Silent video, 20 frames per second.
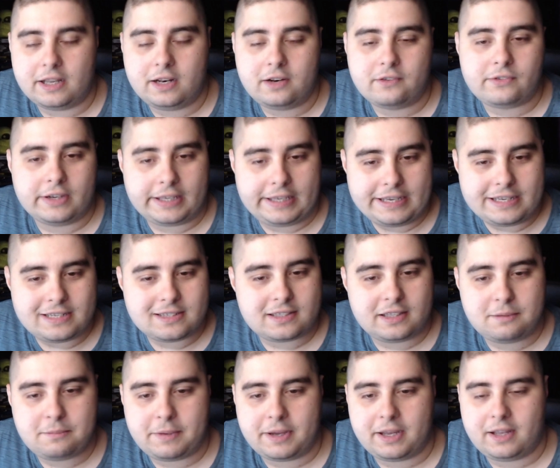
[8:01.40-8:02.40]
of against
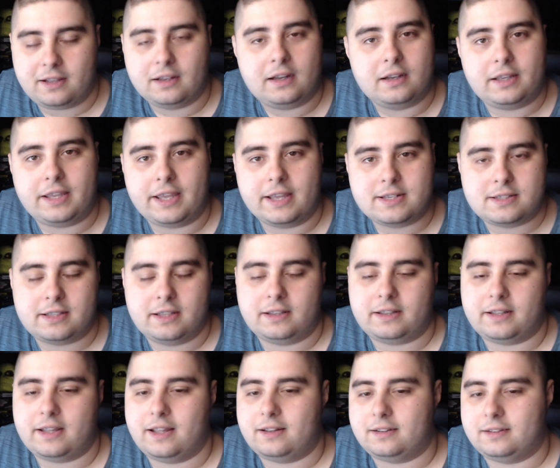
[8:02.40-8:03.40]

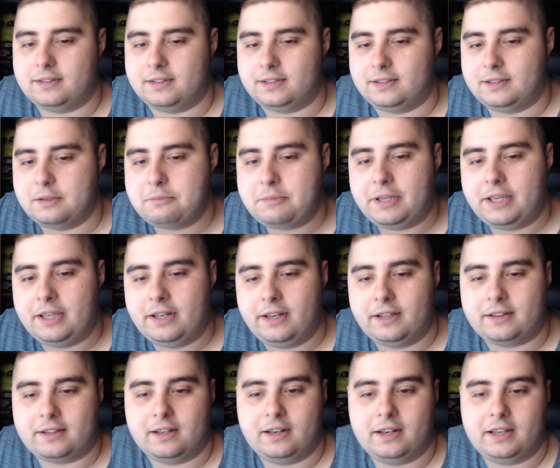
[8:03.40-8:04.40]
it at the
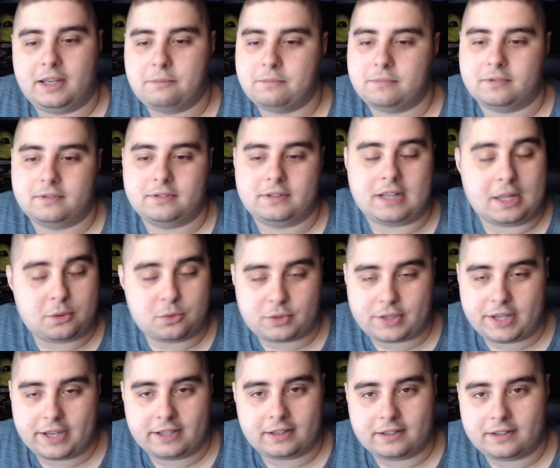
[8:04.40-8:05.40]
beginning, telling him not to
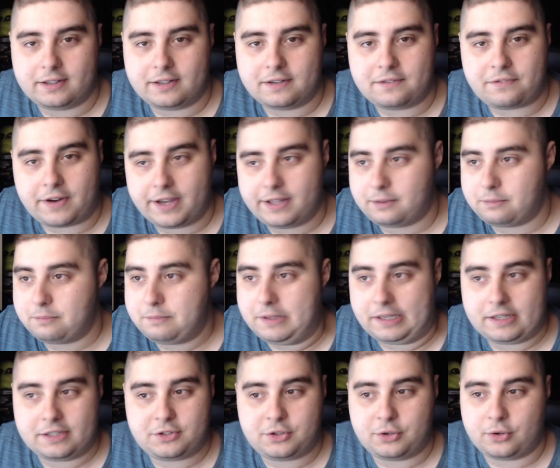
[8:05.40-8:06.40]
take the fight
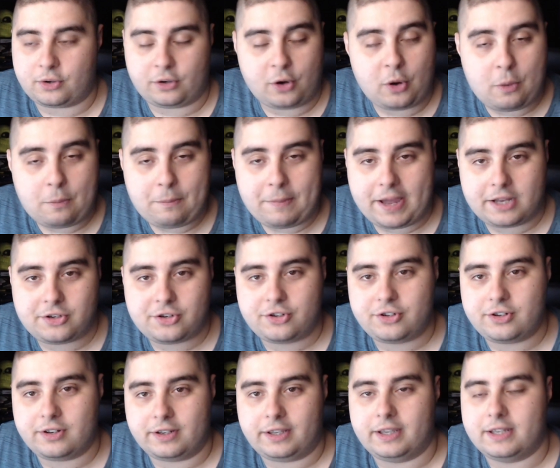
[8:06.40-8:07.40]
because you're no
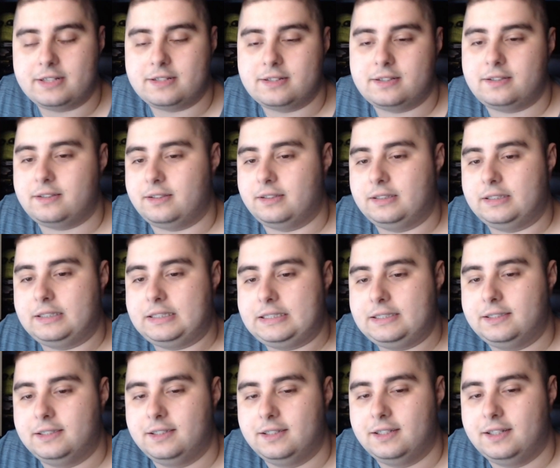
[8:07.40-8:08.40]
match against
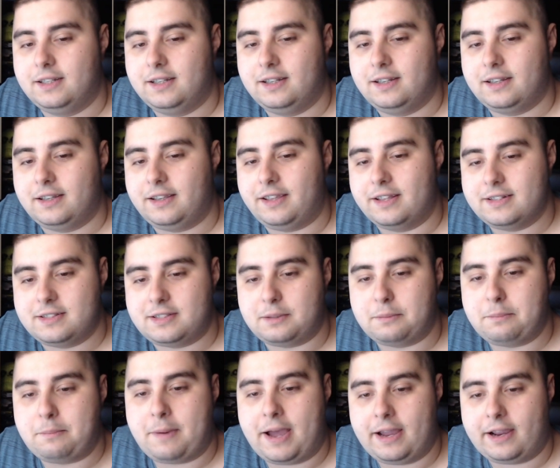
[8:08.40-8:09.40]

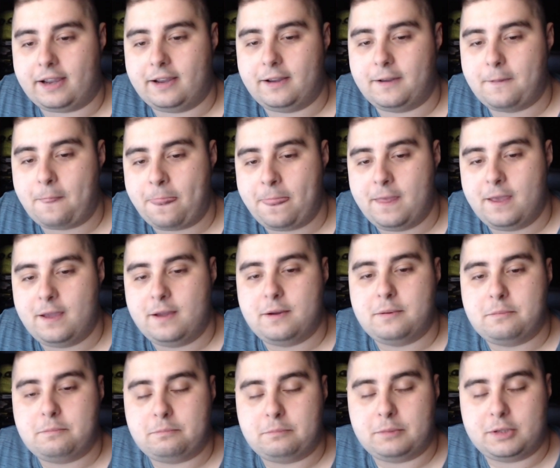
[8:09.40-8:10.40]
Mac.
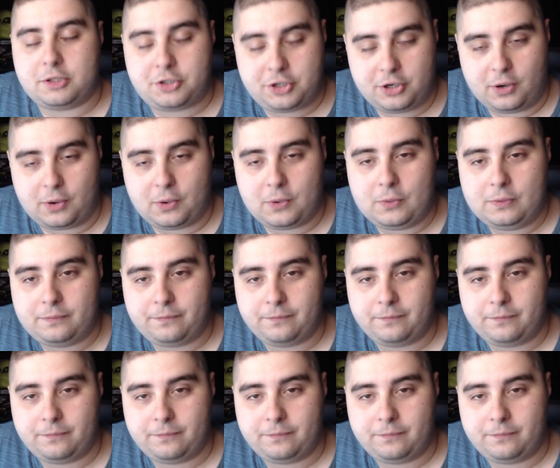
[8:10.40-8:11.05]
But Joe,